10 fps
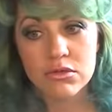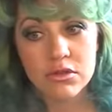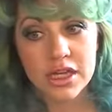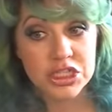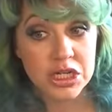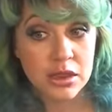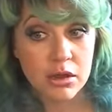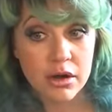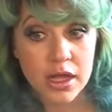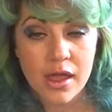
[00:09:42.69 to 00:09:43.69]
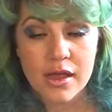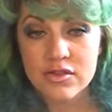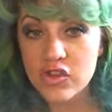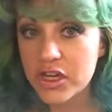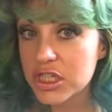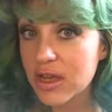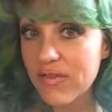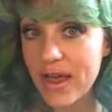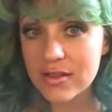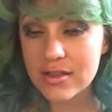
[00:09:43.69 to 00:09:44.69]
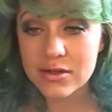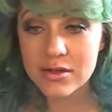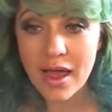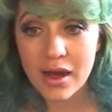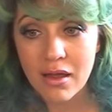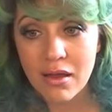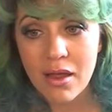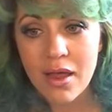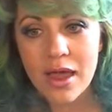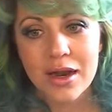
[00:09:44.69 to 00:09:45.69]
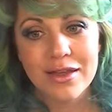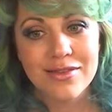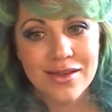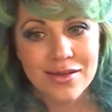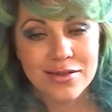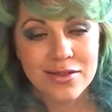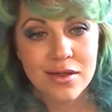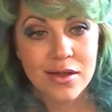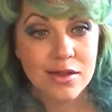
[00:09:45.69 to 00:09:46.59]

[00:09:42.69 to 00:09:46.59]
teaching and learning, exchanging facts and data and ideas,